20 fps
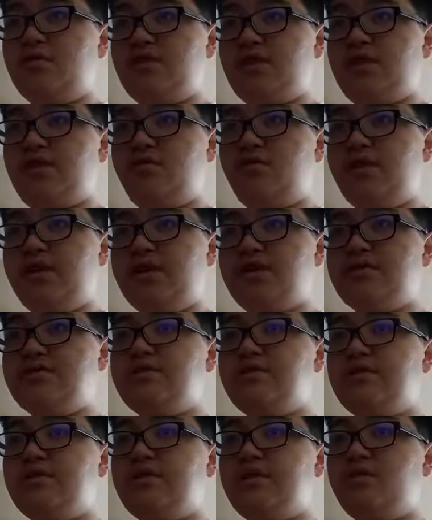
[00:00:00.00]
it
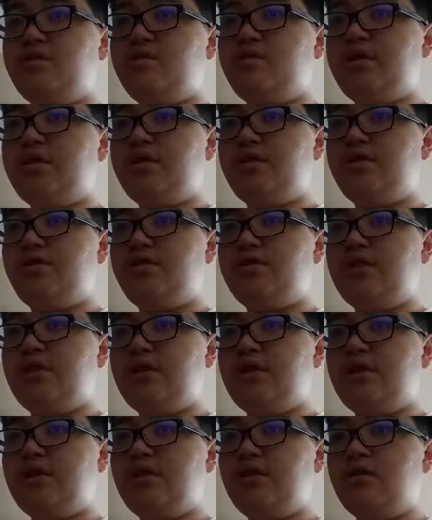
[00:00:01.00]
was, they would be
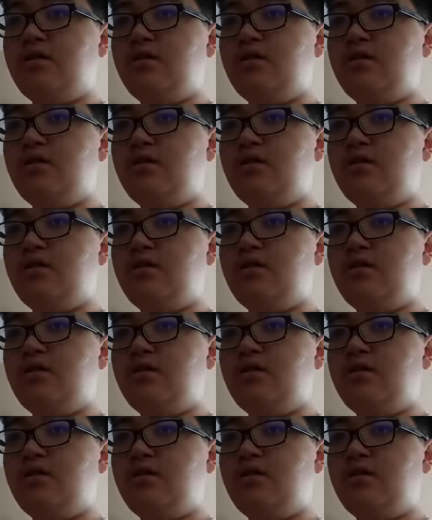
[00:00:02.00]
including